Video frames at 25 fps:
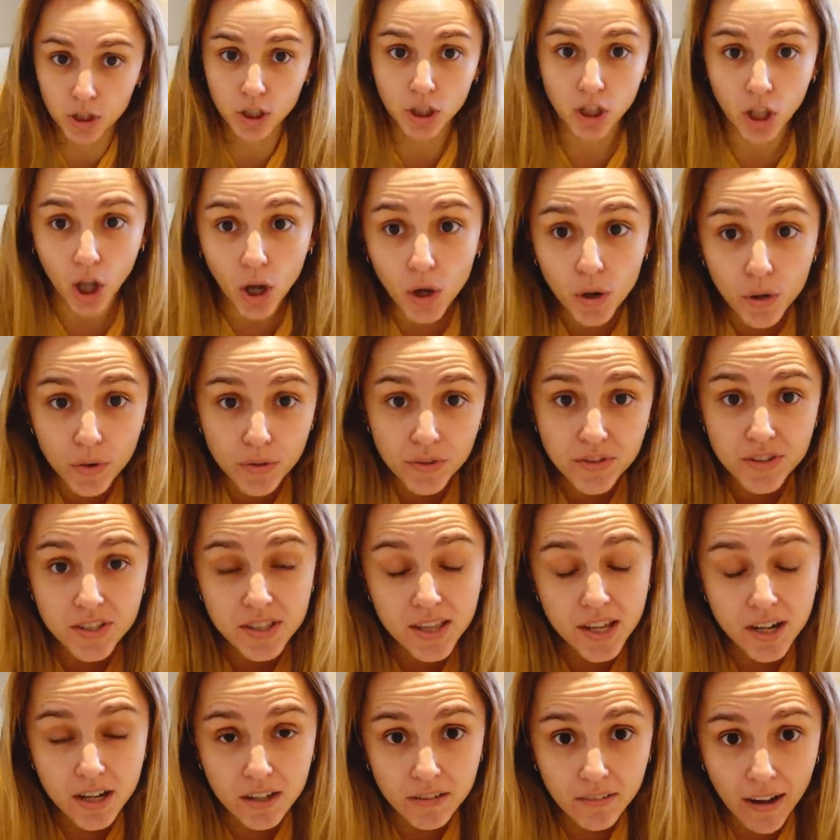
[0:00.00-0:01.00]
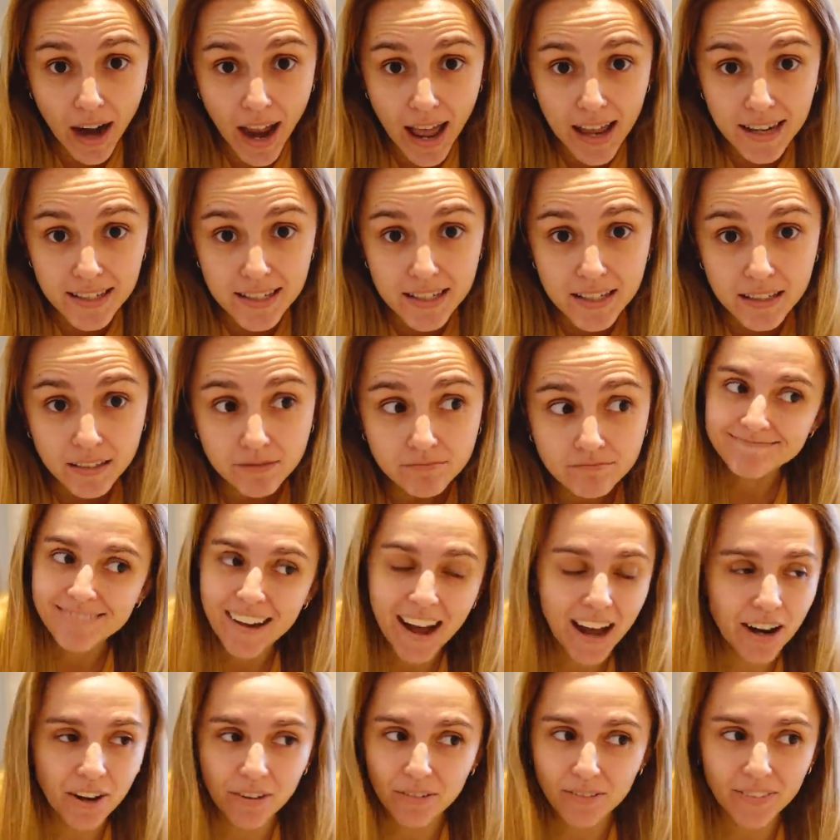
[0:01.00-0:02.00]
clothes that are red?
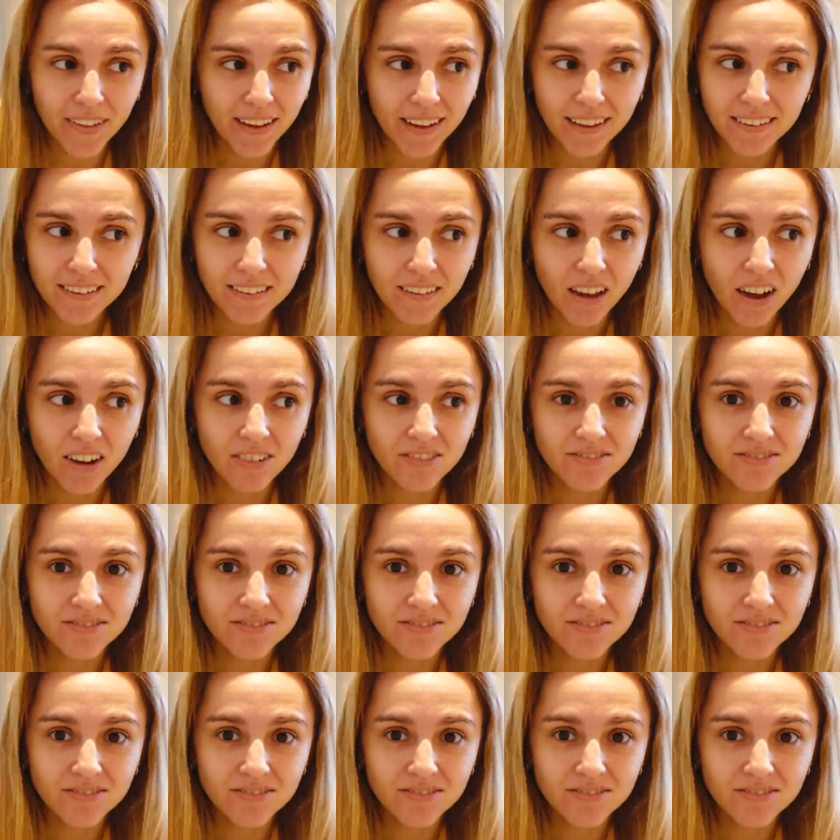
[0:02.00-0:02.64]
I don't think so.